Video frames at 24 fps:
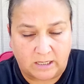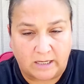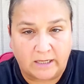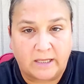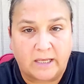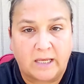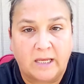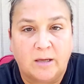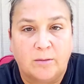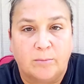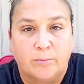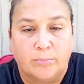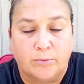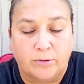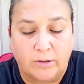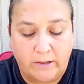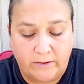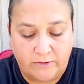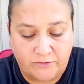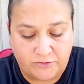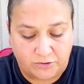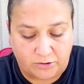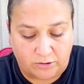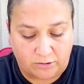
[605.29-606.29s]
I can't
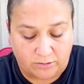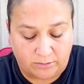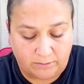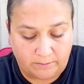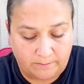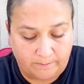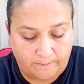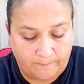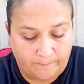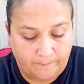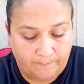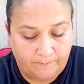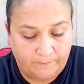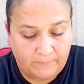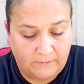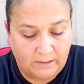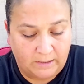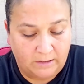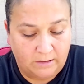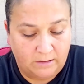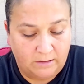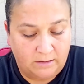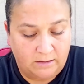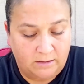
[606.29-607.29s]
breathe, sir.
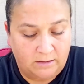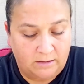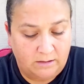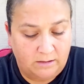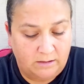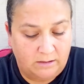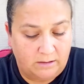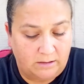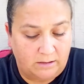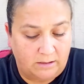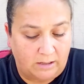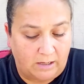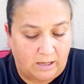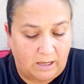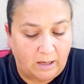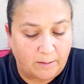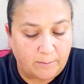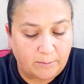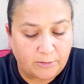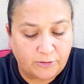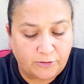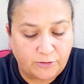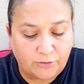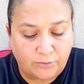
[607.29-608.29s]

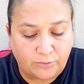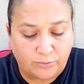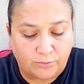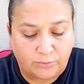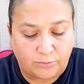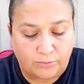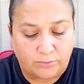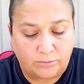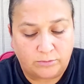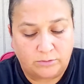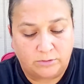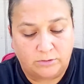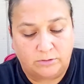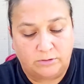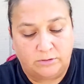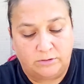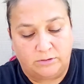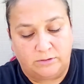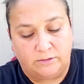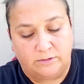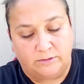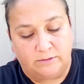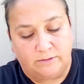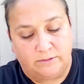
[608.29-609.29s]
Amadou
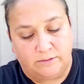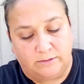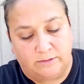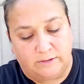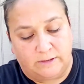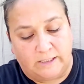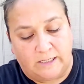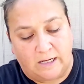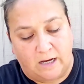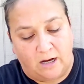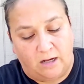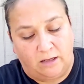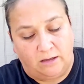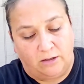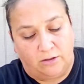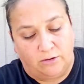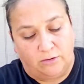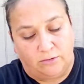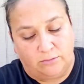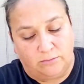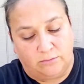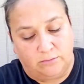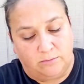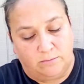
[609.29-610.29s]

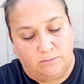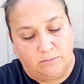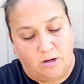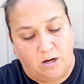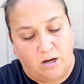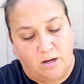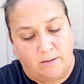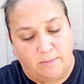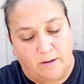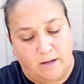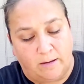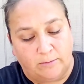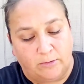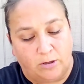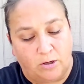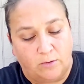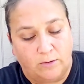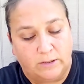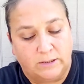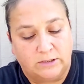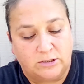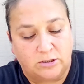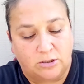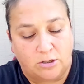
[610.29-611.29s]
Diallo, Mom, I'm
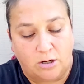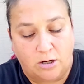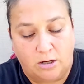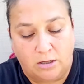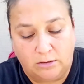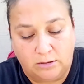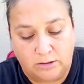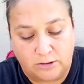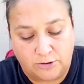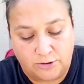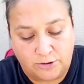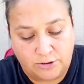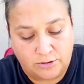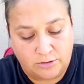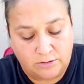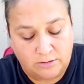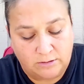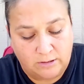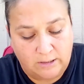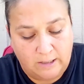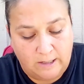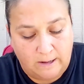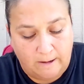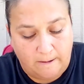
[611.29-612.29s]
going to college.
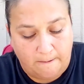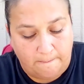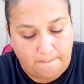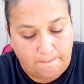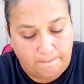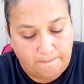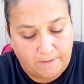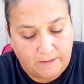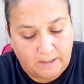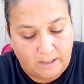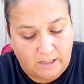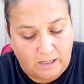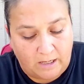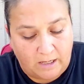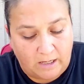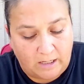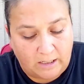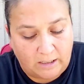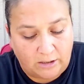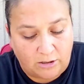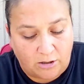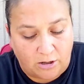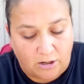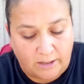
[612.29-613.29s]

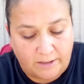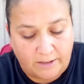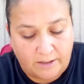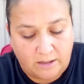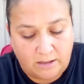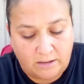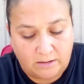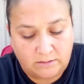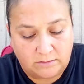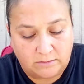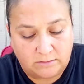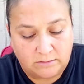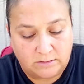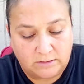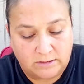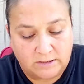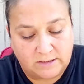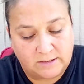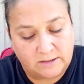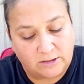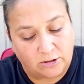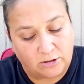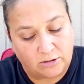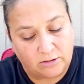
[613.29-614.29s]
Ayana
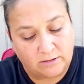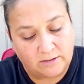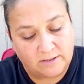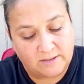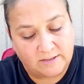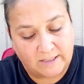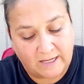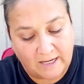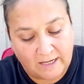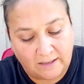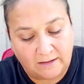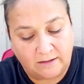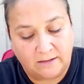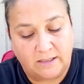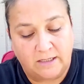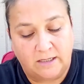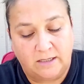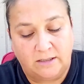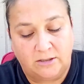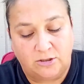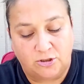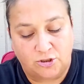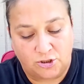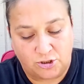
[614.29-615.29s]

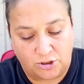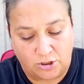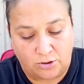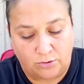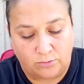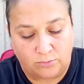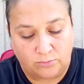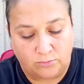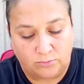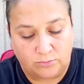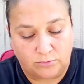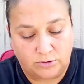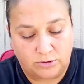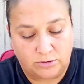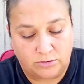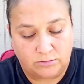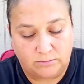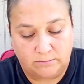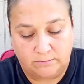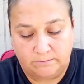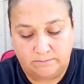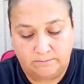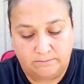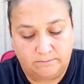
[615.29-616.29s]
Stanley Jones,
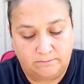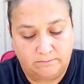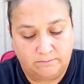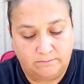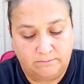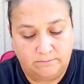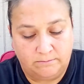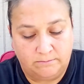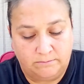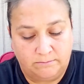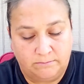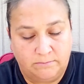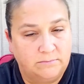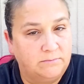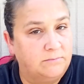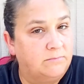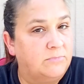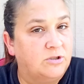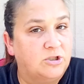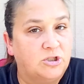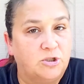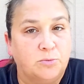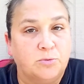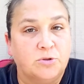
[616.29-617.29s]

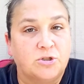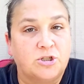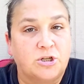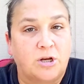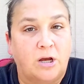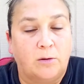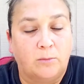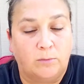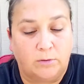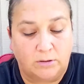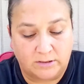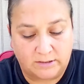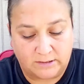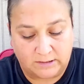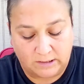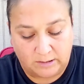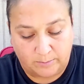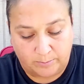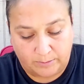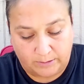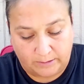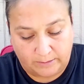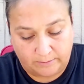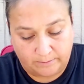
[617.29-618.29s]
she was shot while
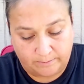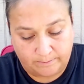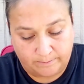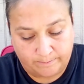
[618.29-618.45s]
sleeping.